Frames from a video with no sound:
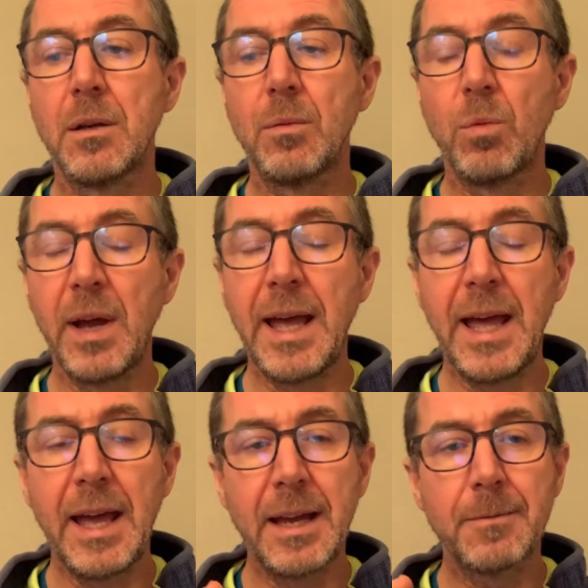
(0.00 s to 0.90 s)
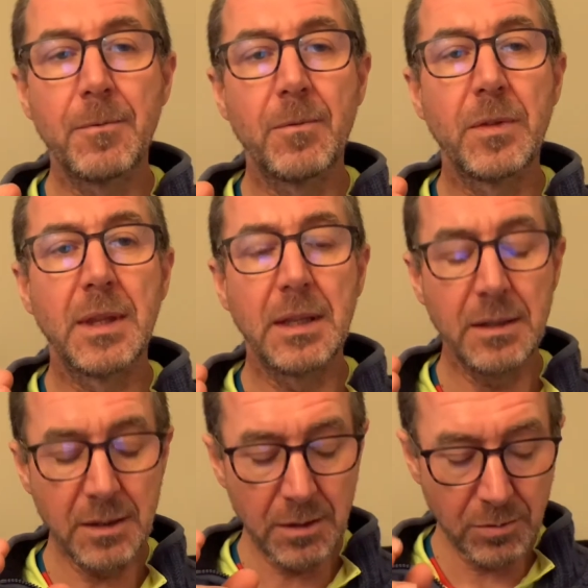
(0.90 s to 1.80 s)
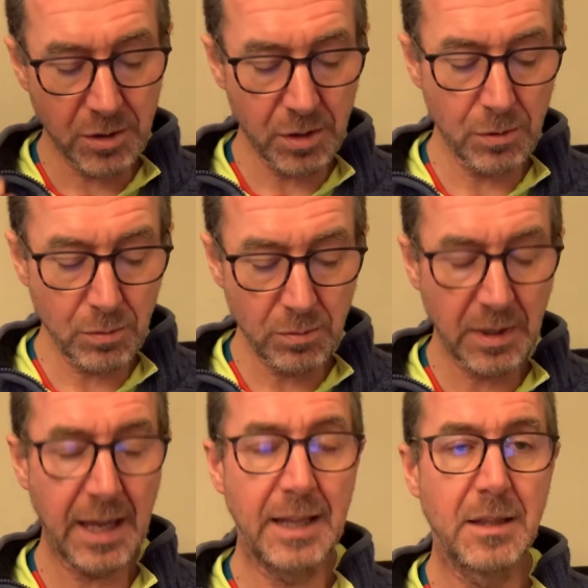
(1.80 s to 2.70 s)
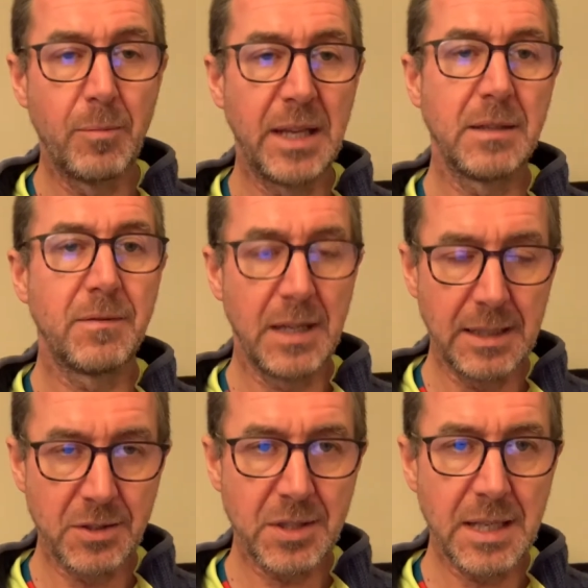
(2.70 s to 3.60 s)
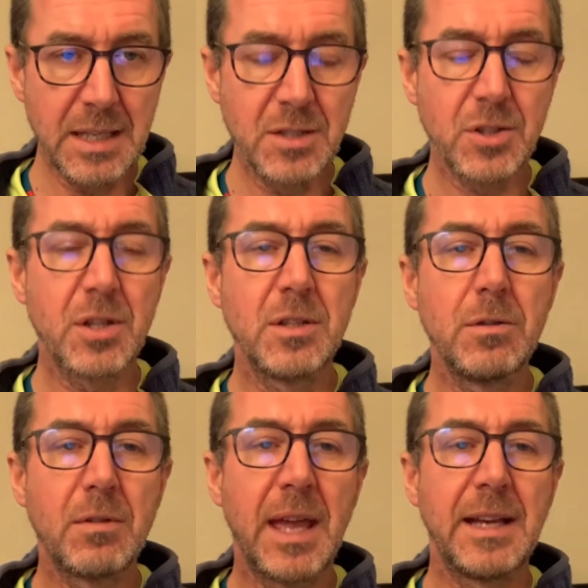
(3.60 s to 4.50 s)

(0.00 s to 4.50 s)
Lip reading: Where you do get the benefits is that you get